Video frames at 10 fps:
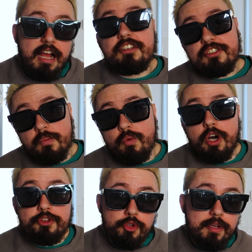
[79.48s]
I
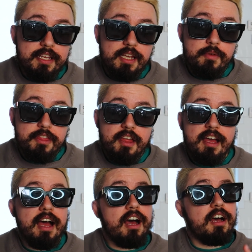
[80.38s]
somewhat do agree with
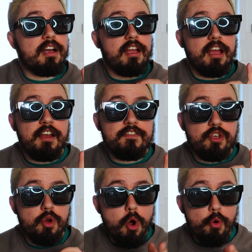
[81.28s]
that if
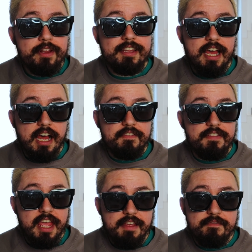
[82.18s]
you already
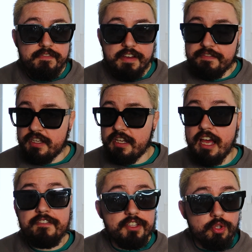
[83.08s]
have the
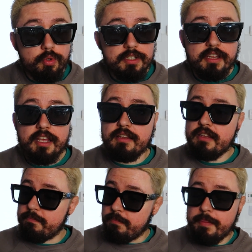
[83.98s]
M50. If you don't,
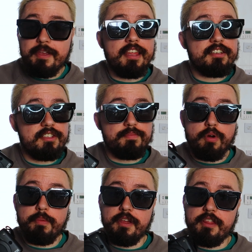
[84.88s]
then maybe this is
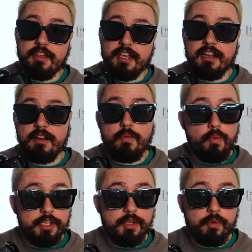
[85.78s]
probably the kind of
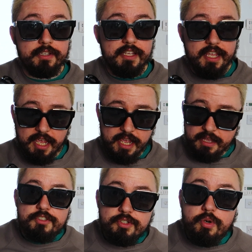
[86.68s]
one you want to
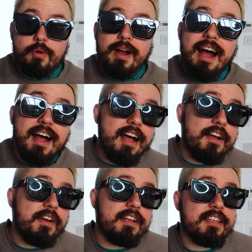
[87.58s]
get. So I
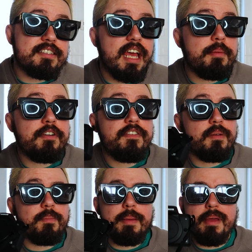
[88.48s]
have had this camera
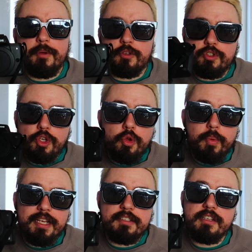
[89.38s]
for maybe about 2
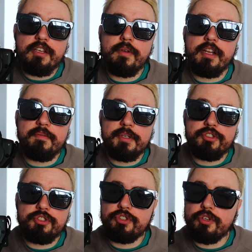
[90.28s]
weeks now, and I've
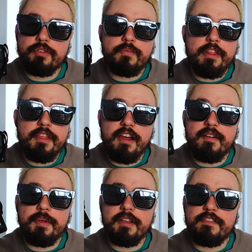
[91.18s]
been shooting with it,
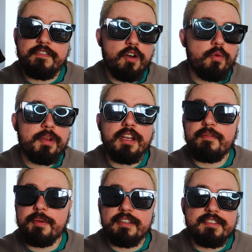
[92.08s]
I've been filming,
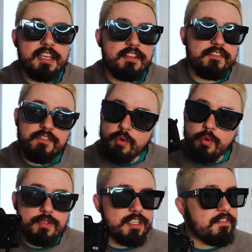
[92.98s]
I've been taking
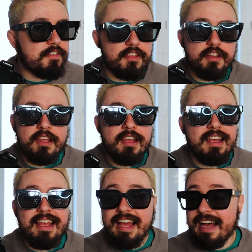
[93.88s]
photos and everything,
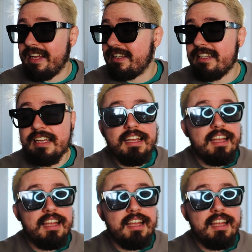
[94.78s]
and